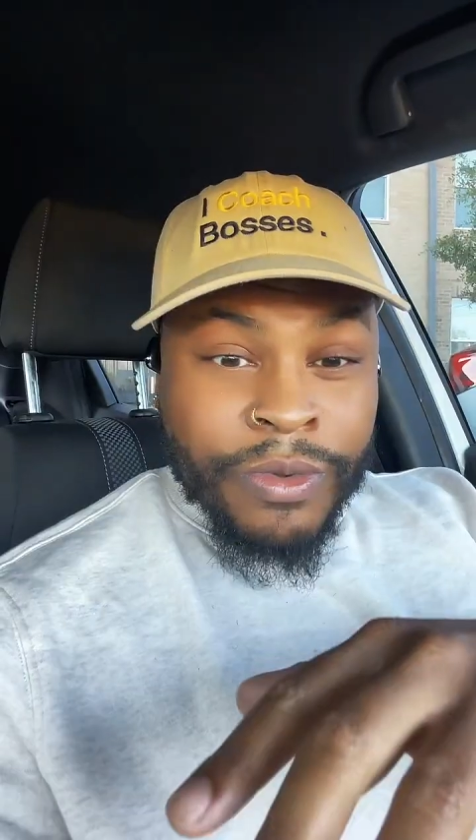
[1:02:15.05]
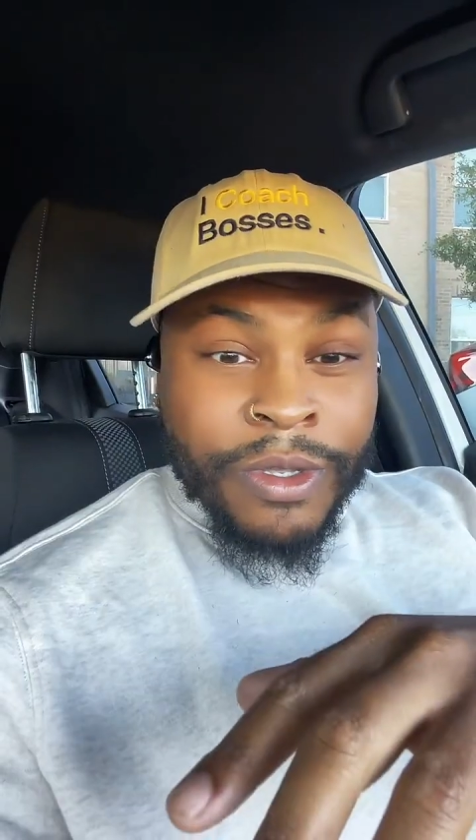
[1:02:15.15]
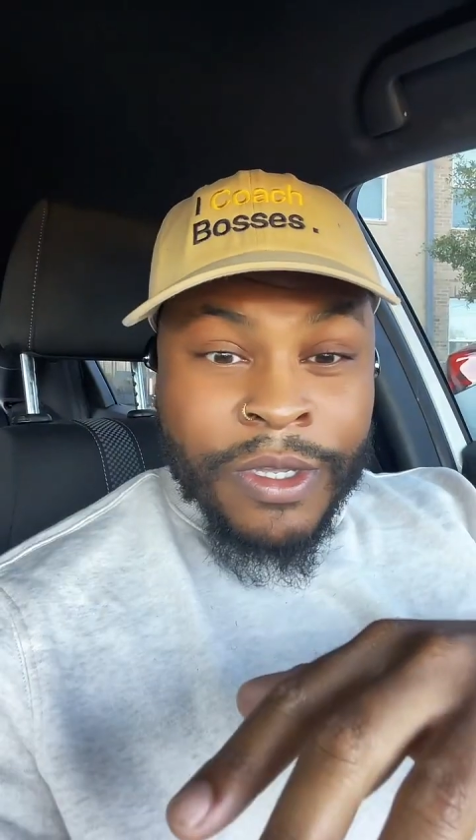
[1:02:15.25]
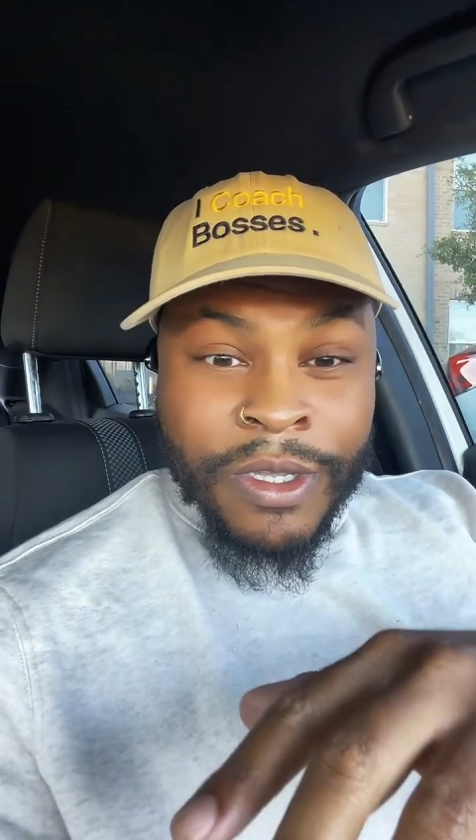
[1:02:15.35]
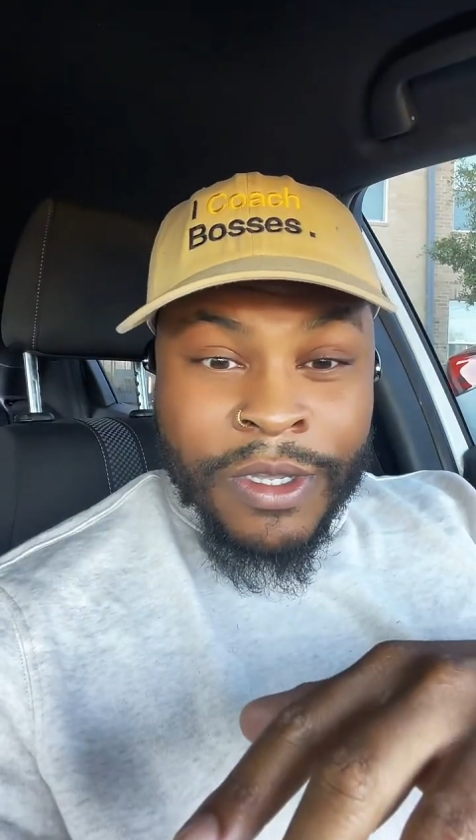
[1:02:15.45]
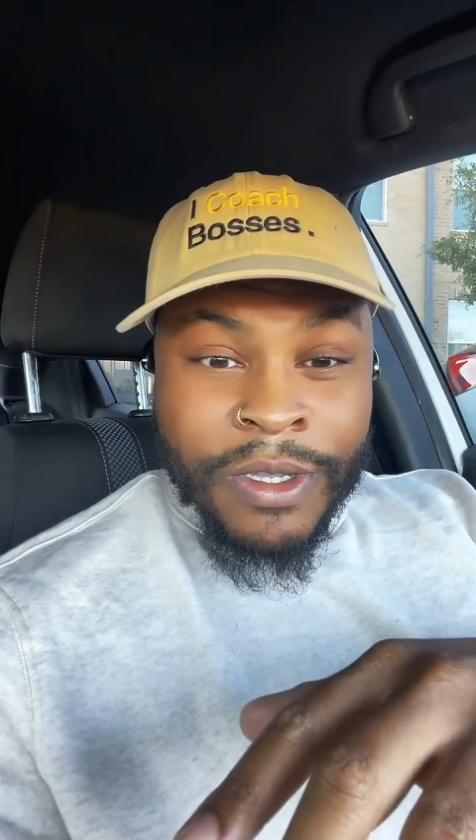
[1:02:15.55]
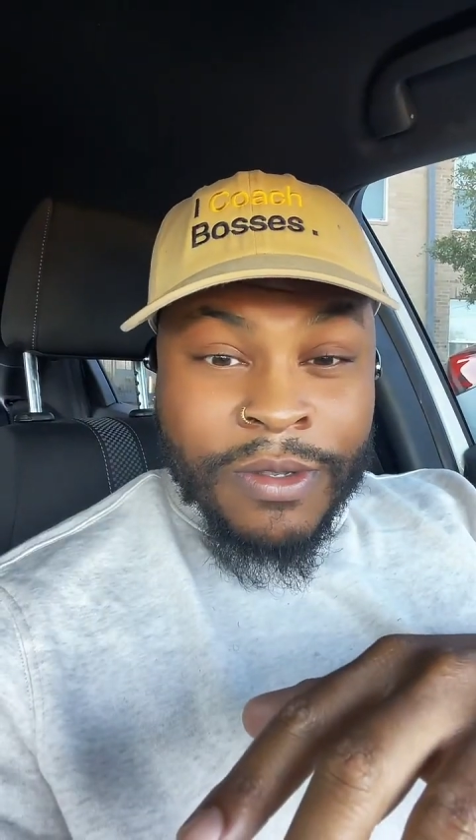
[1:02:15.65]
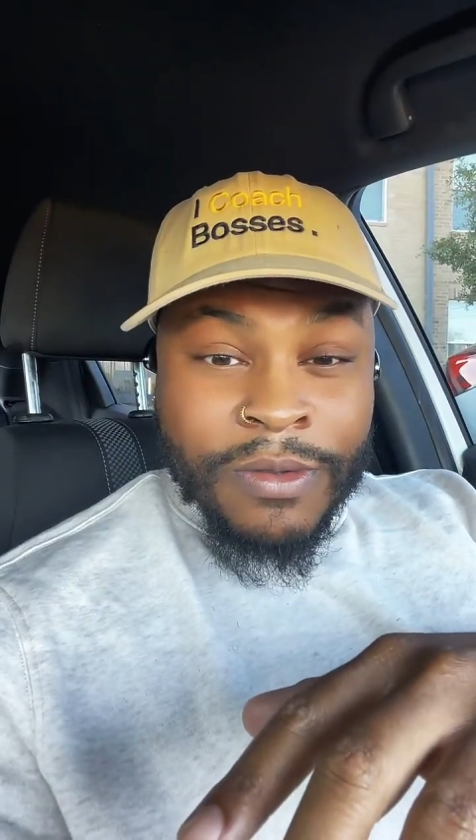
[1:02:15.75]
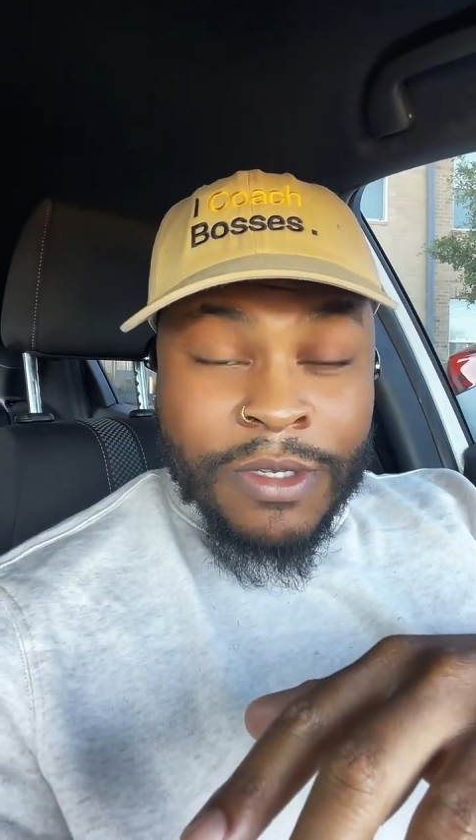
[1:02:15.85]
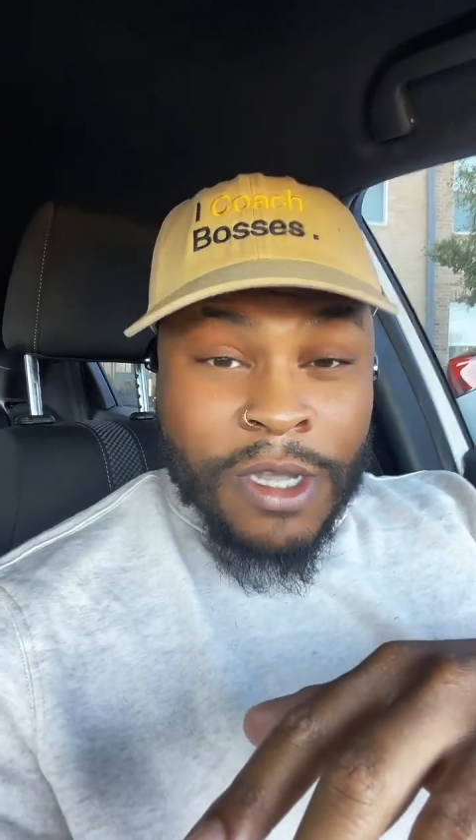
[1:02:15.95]
you.
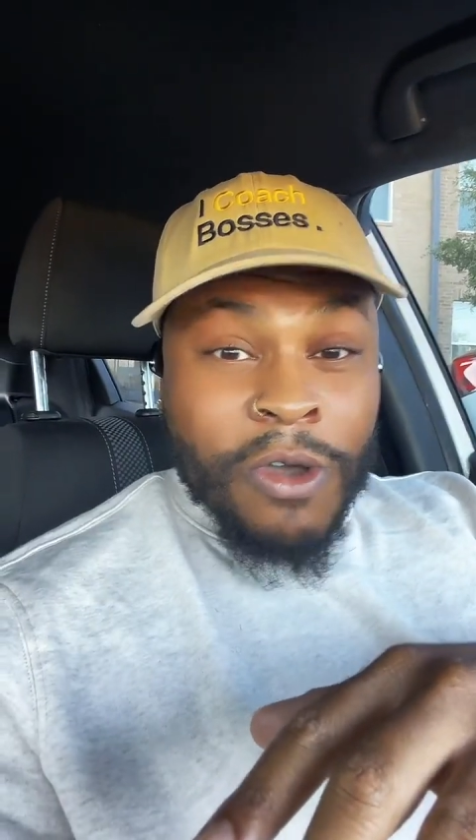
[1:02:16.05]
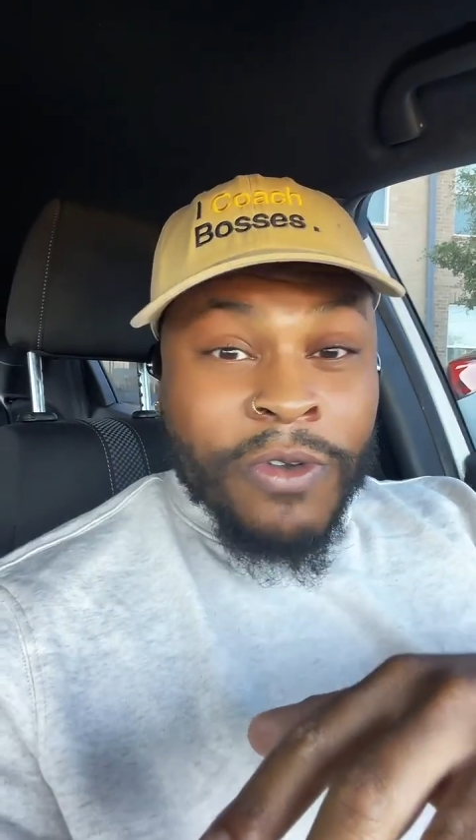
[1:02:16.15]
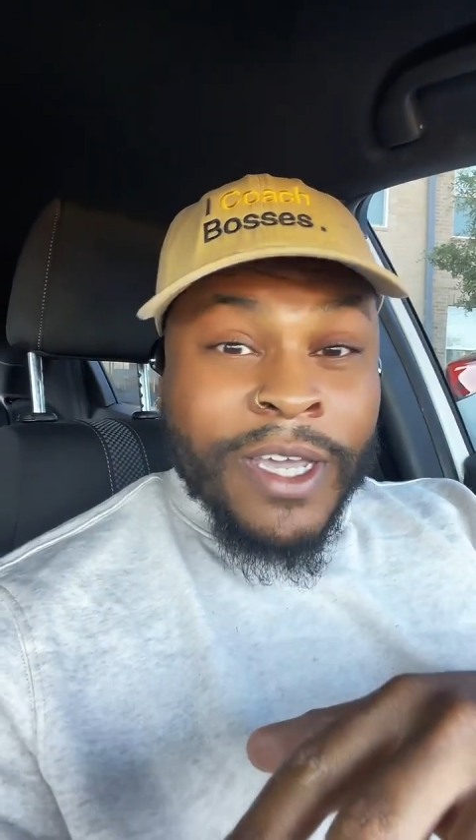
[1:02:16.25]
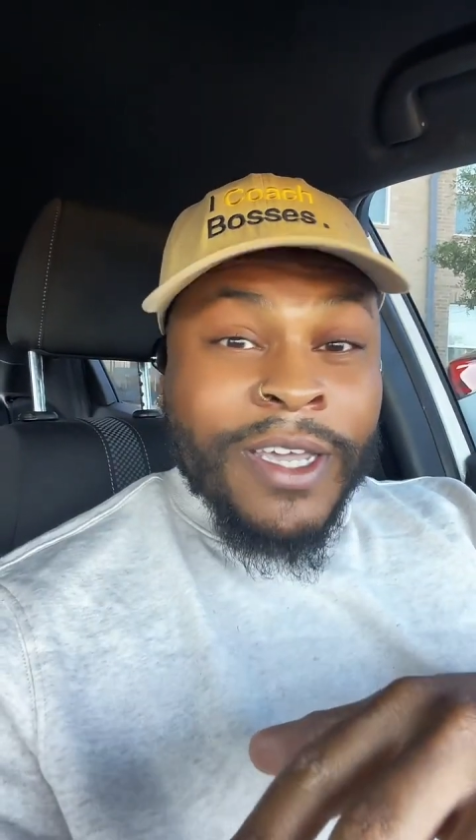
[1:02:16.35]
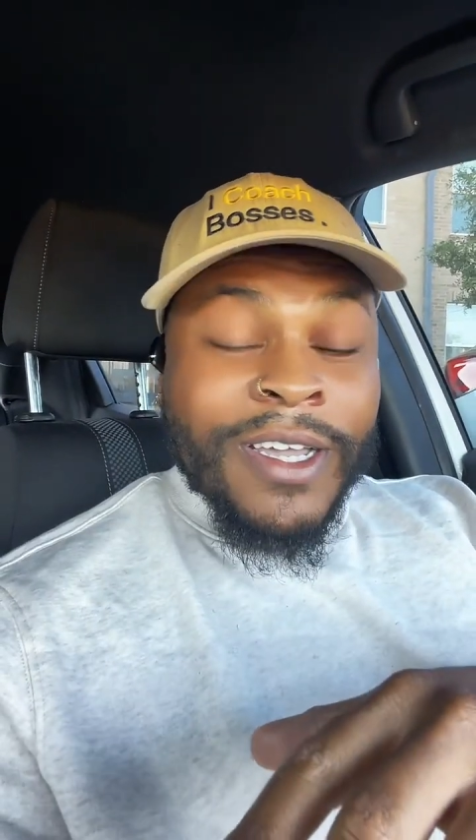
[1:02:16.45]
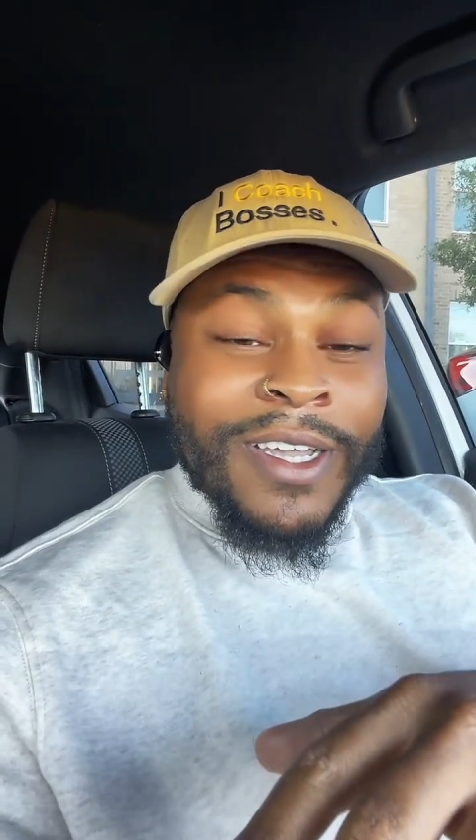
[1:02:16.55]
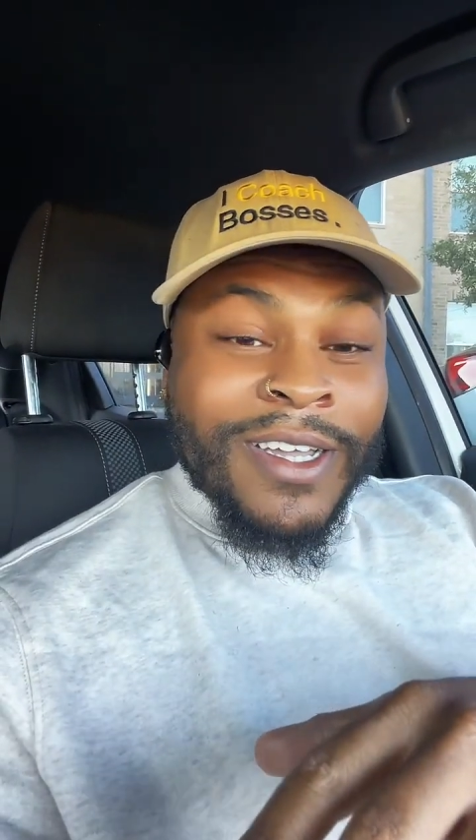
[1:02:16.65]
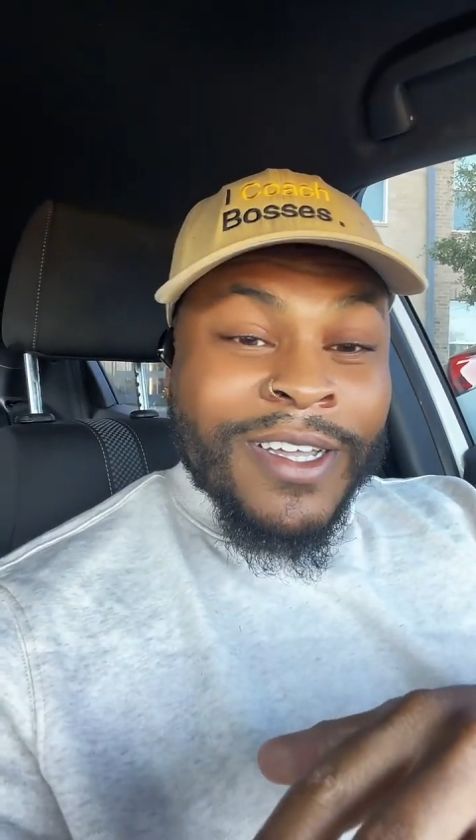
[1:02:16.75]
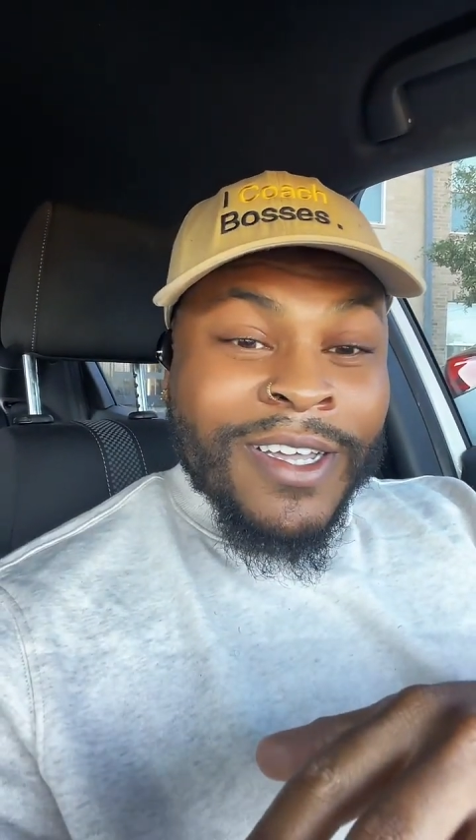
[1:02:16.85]
Okay?